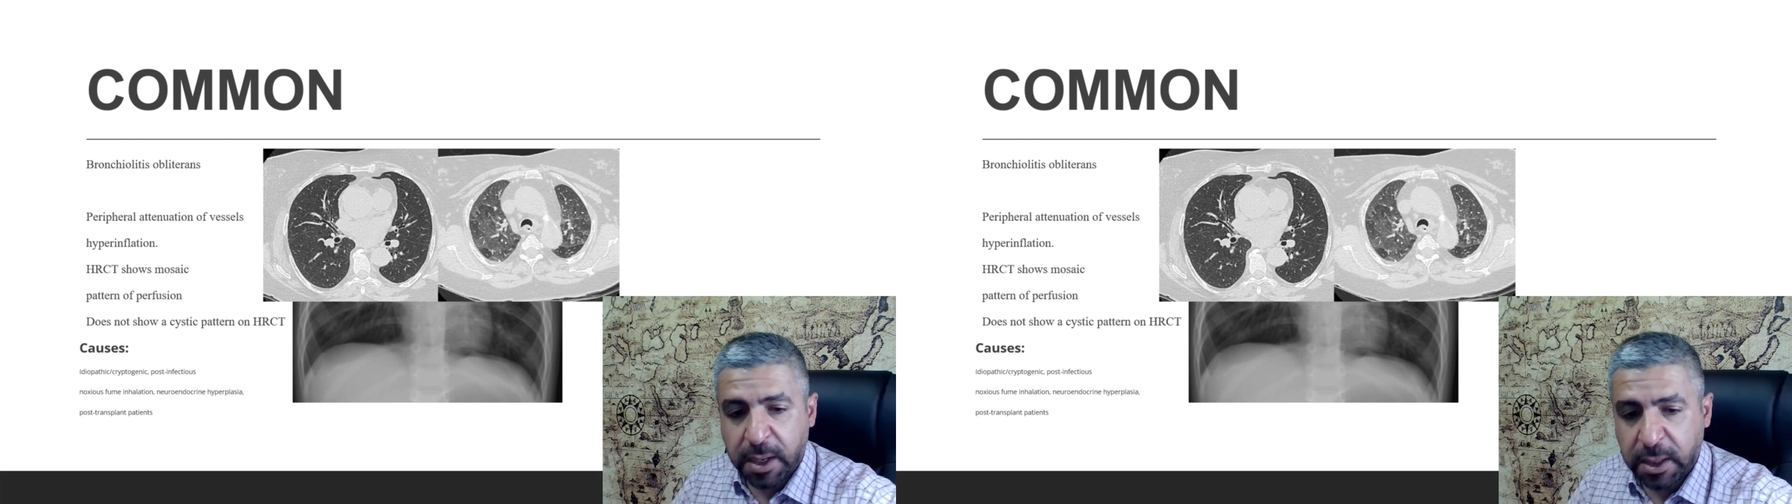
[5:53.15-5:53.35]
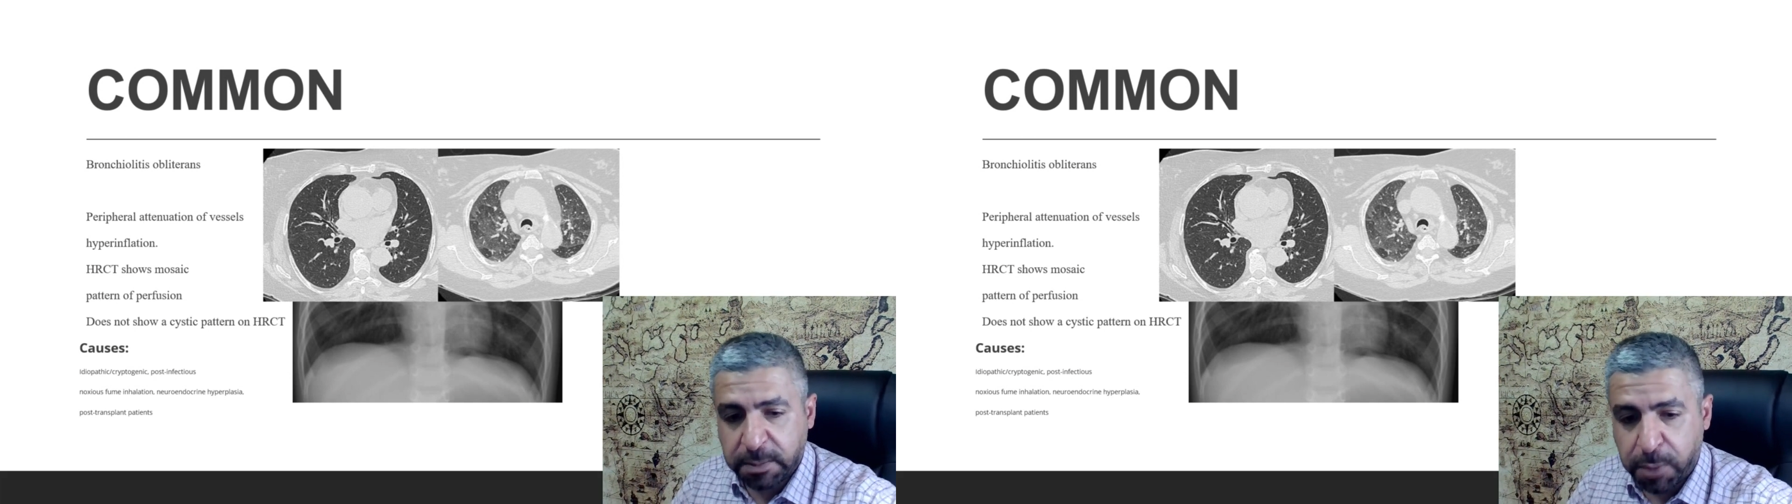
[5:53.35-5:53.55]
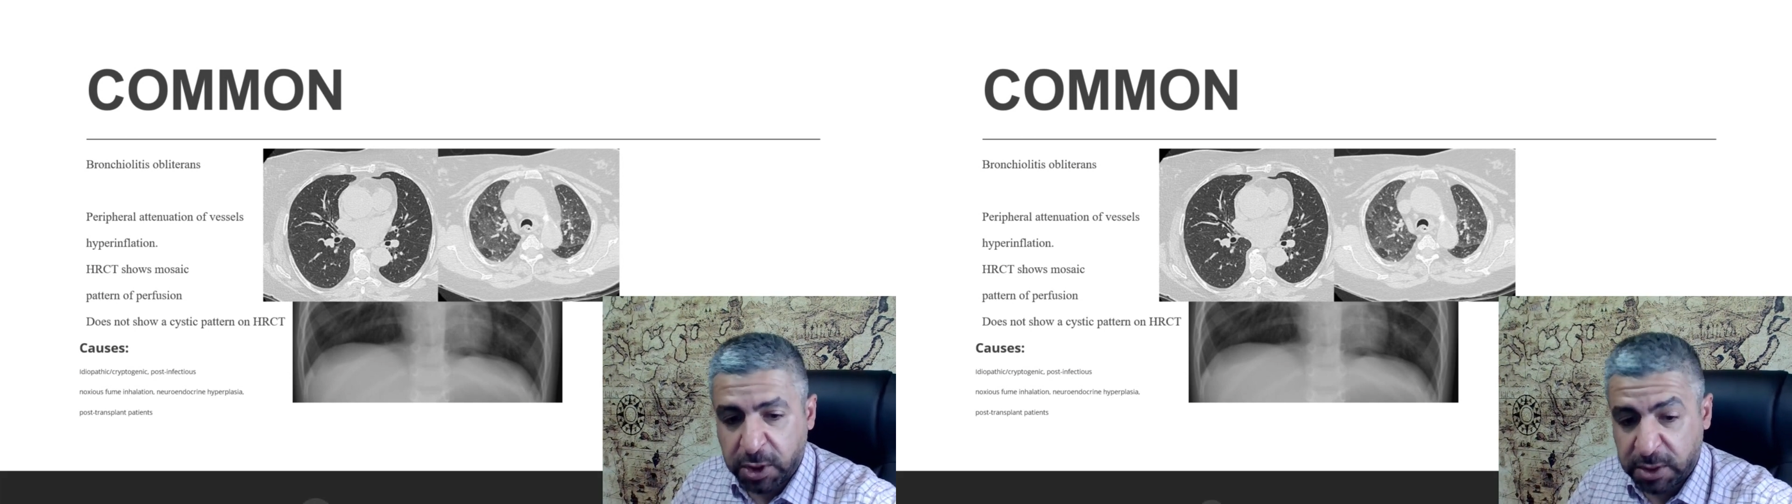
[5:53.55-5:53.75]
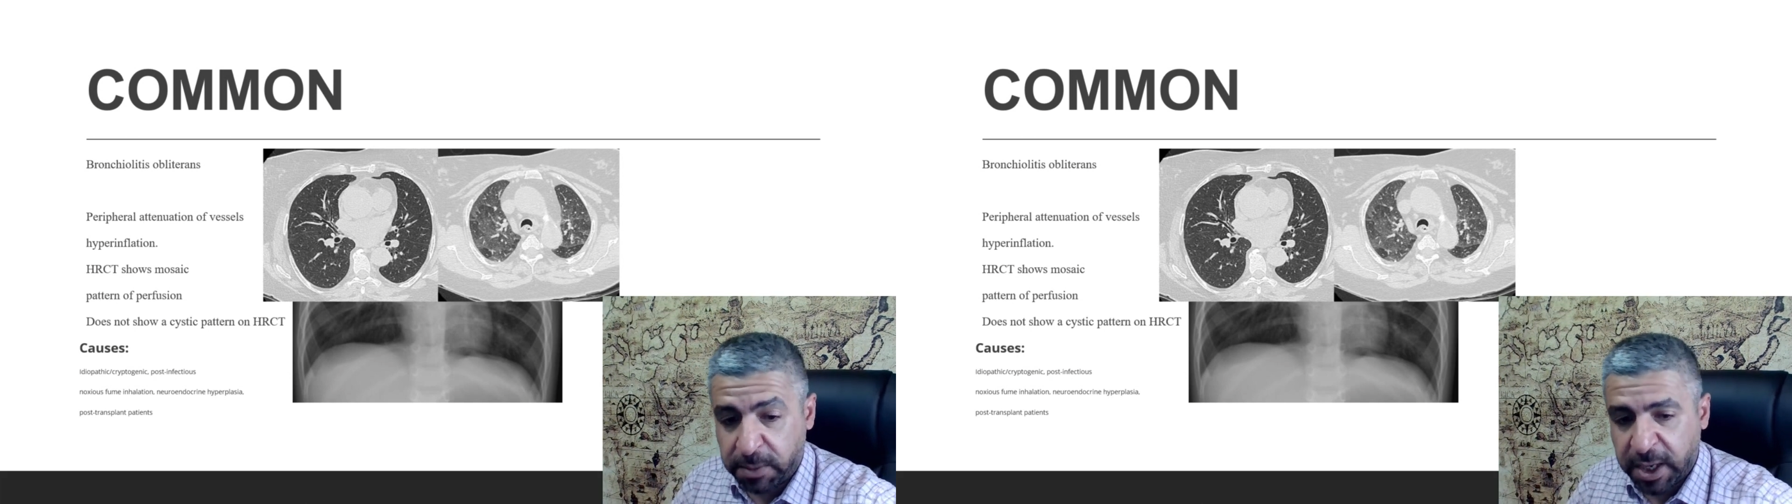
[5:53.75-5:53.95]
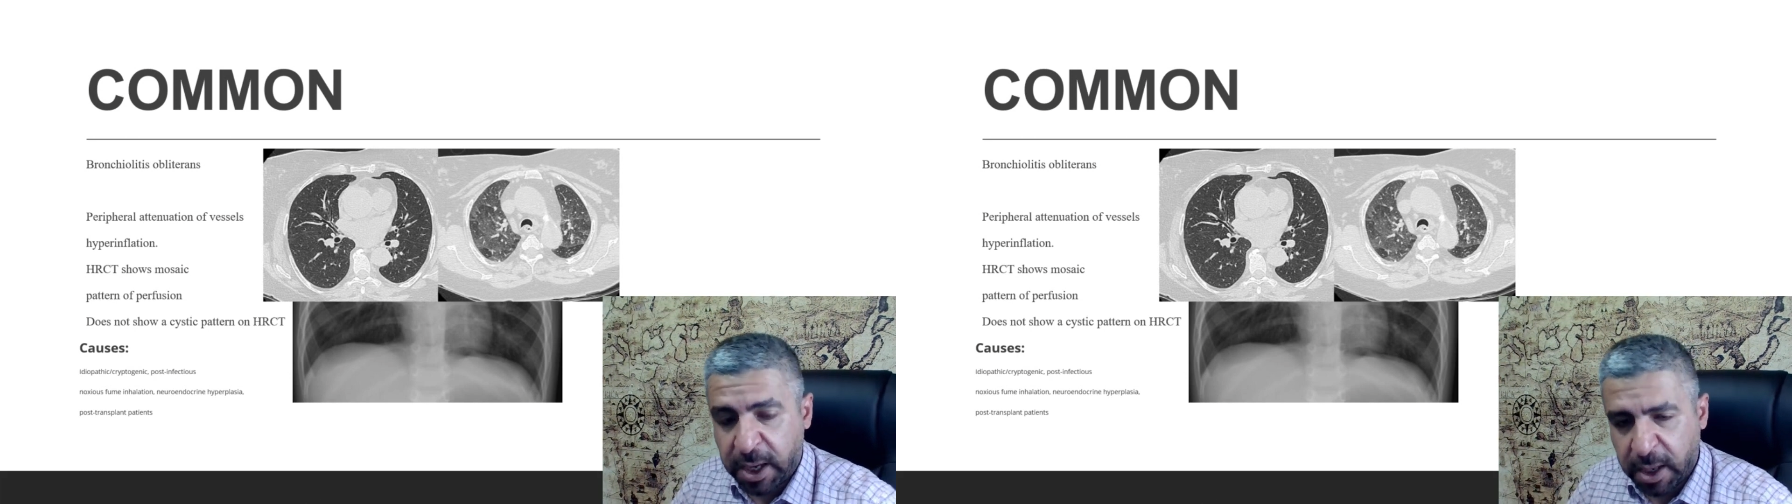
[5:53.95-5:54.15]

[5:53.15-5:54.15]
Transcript: it possibly